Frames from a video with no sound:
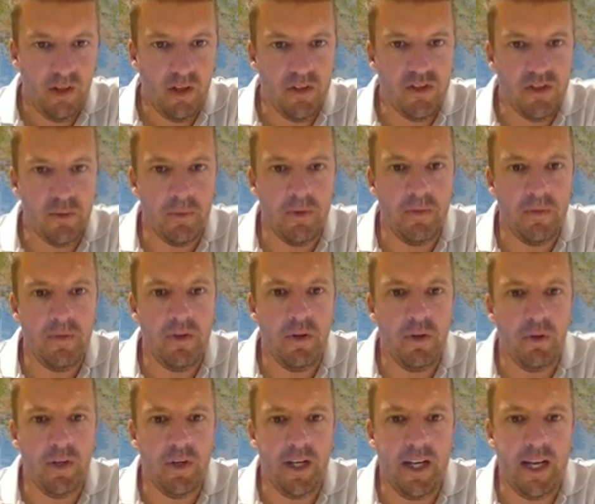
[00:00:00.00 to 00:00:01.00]
So we're
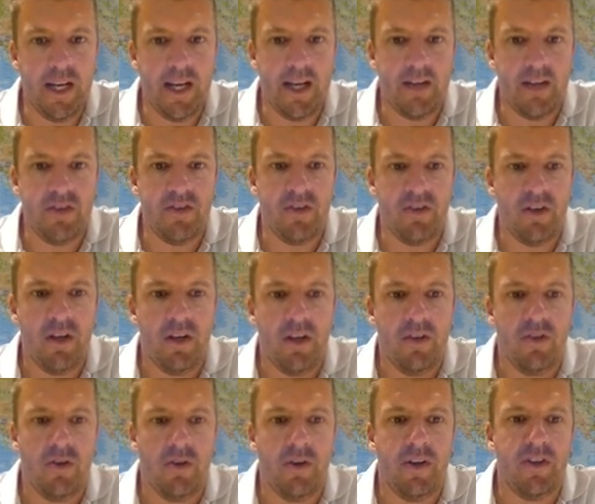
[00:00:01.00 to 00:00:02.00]
looking at
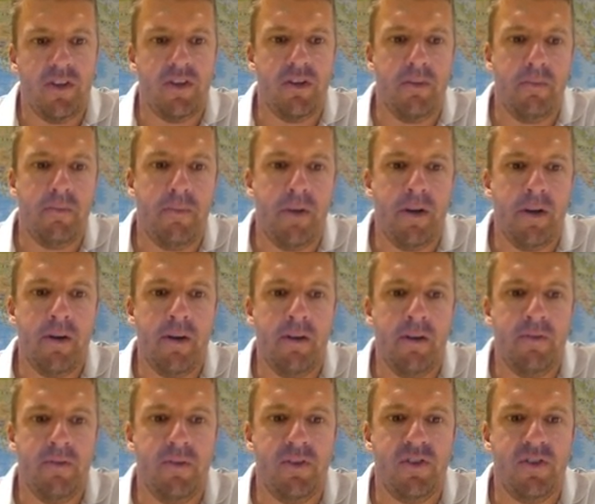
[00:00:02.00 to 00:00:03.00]
direction and bearing
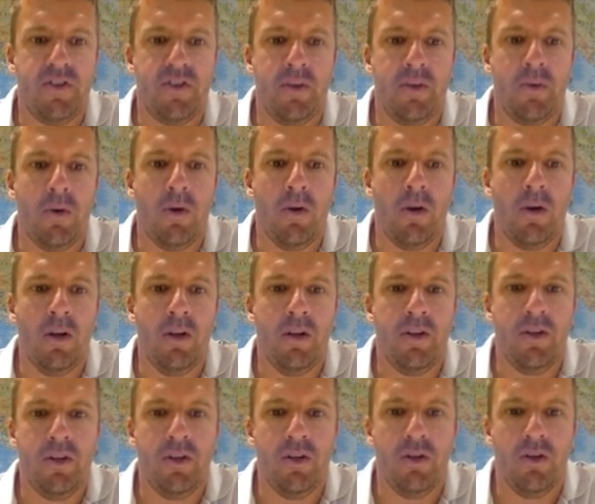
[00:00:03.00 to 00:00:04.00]
for Seal Island
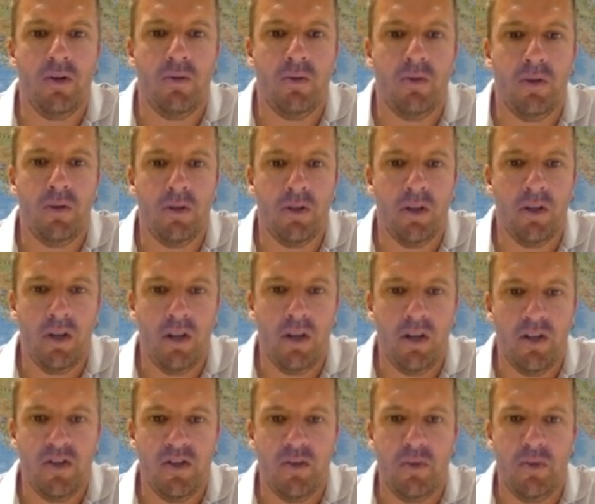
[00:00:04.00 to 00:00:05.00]
and Coal Rock.
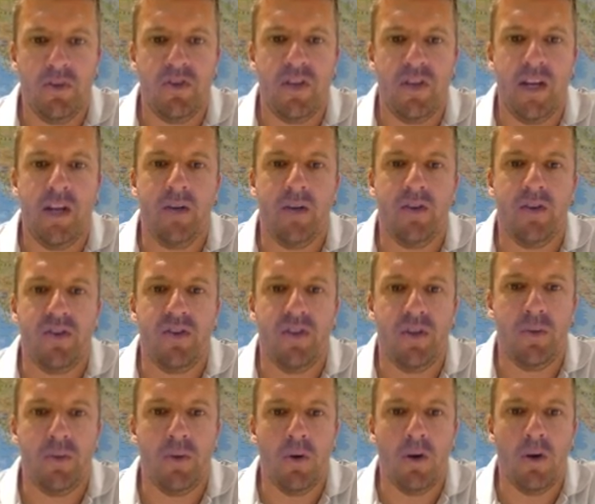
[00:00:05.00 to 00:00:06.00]
So we're standing on
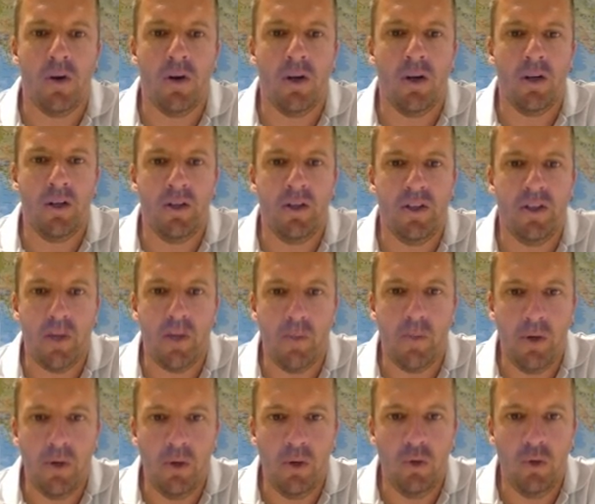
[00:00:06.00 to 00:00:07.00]
Seal Island and
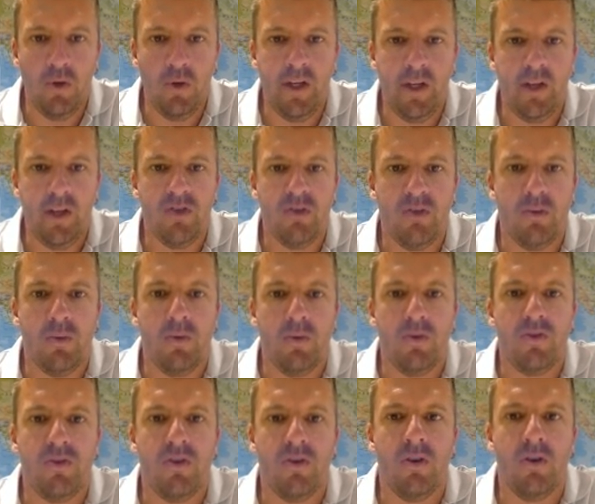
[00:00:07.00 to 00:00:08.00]
we're looking
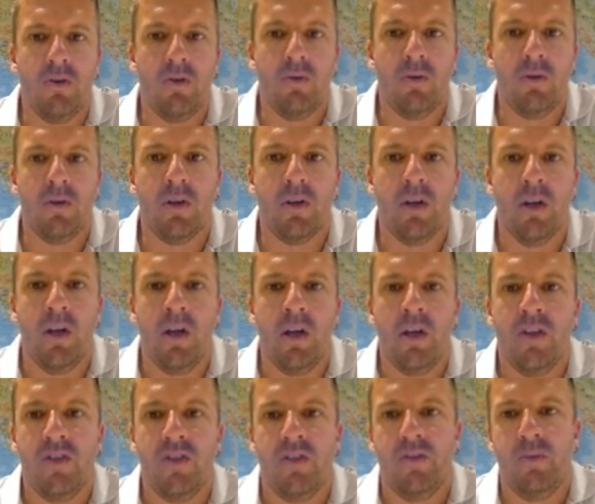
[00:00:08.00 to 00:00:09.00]
towards Coal Rock.
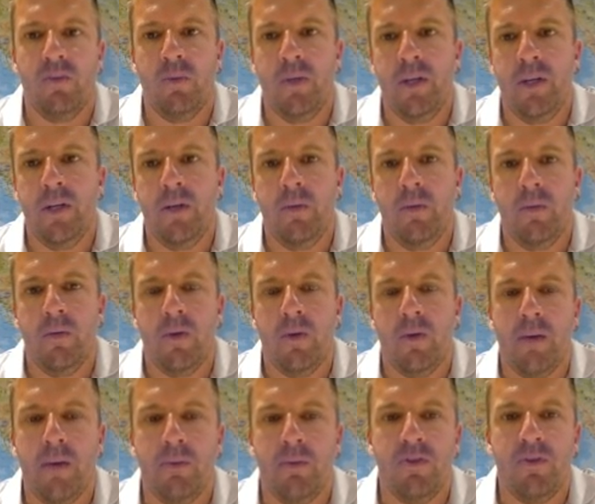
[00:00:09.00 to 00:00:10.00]
So if we are not
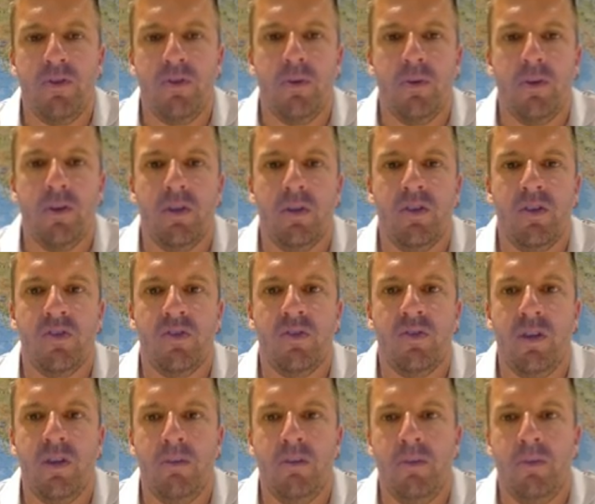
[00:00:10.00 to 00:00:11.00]
able to do it on the
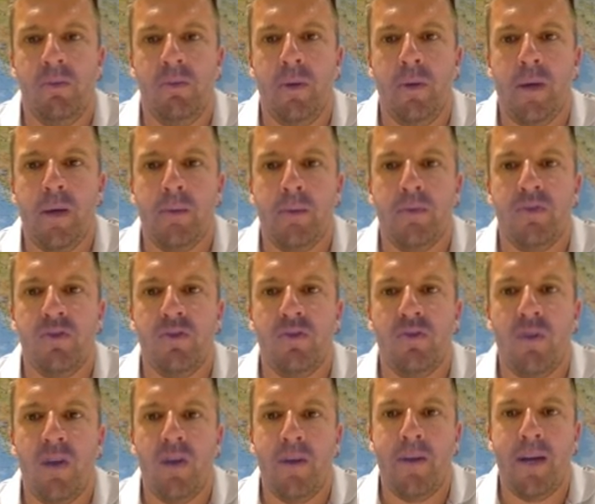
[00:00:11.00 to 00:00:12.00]
screen, but if we were able to
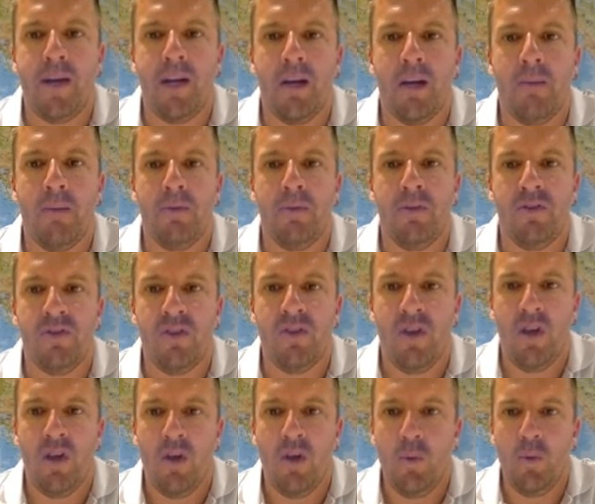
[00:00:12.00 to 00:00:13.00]
grab our compass,
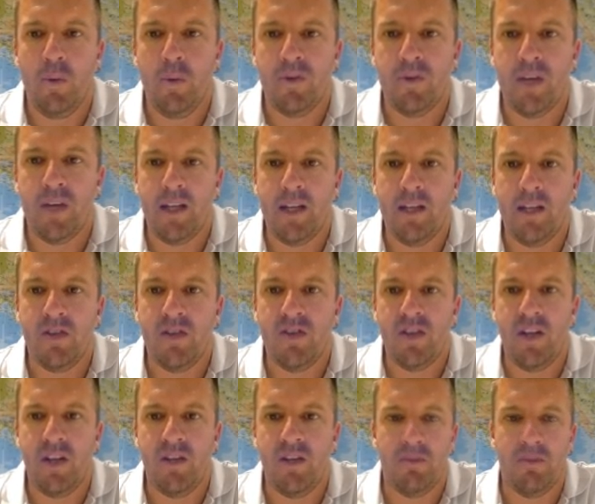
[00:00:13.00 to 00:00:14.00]
we would take this
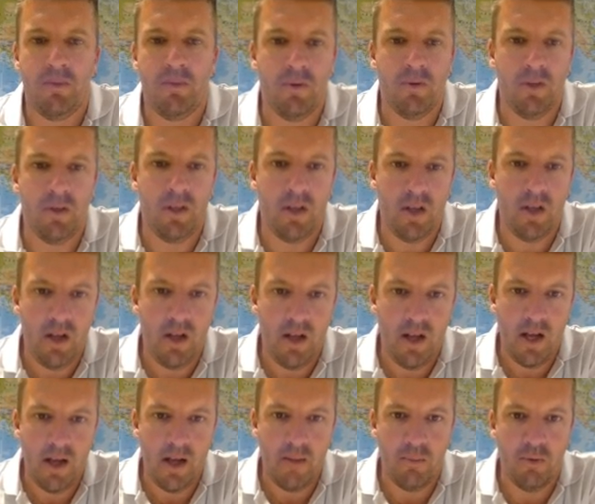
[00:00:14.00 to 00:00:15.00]
centre point
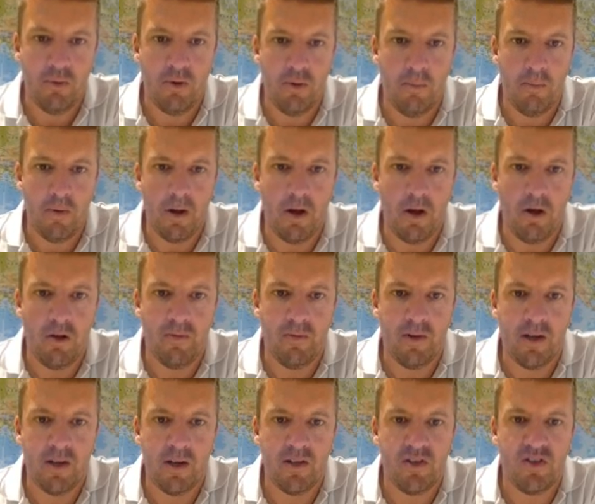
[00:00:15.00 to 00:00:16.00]
and put it
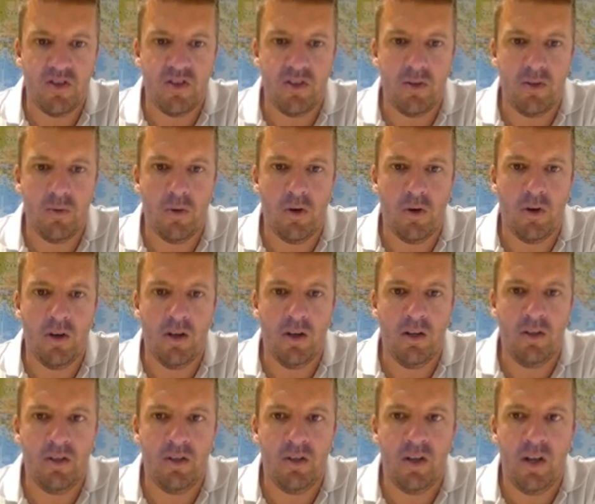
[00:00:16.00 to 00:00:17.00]
over Seal
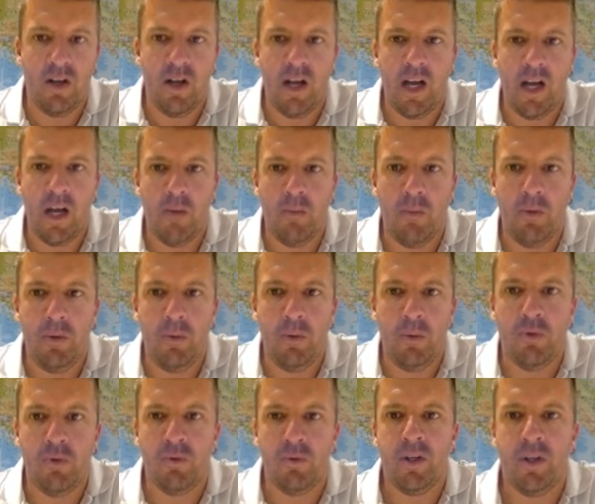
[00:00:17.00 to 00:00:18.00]
Island, and we
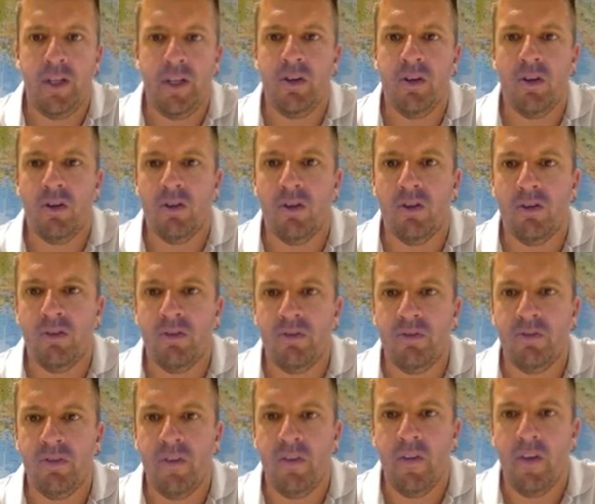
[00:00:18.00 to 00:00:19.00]
would read
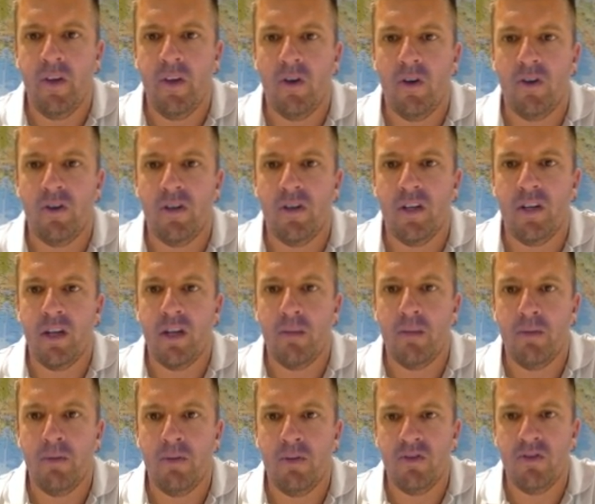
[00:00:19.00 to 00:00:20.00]
off on the
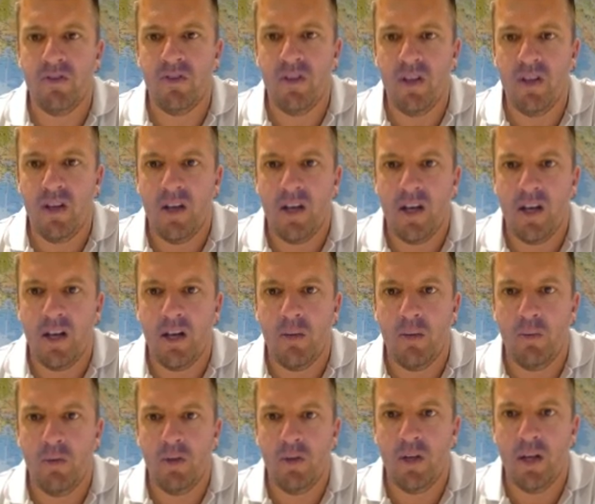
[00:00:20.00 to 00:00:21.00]
compass, and it
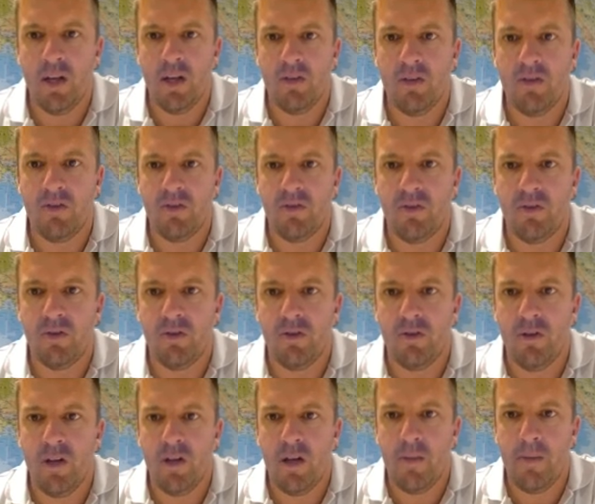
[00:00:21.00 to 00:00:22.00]
would cut
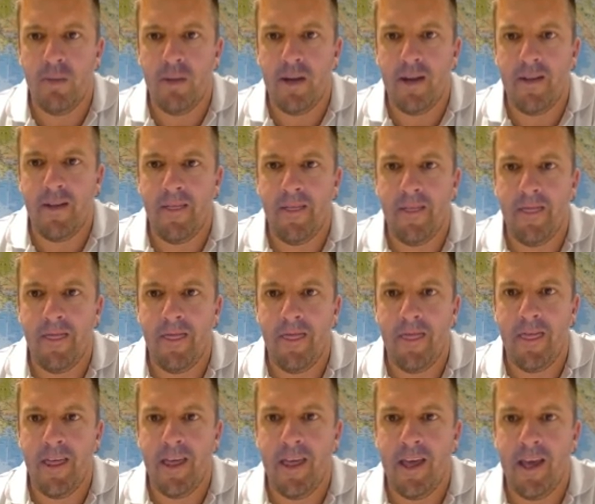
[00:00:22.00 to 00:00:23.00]
through about
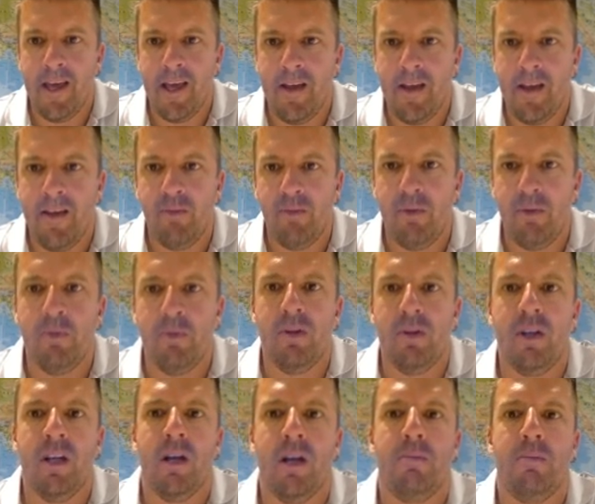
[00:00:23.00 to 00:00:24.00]
there if we put
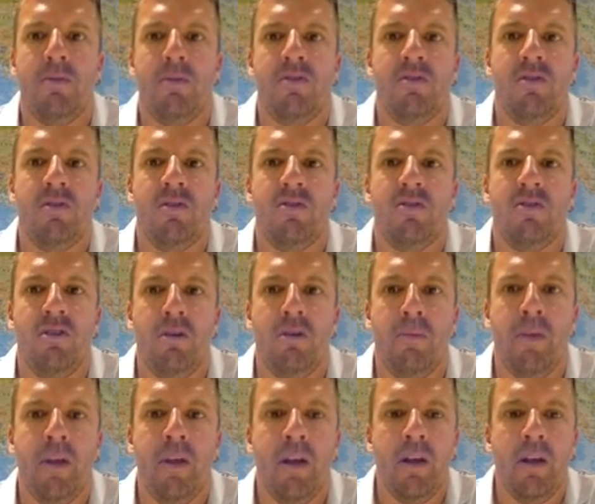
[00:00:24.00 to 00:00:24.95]
the compass on top.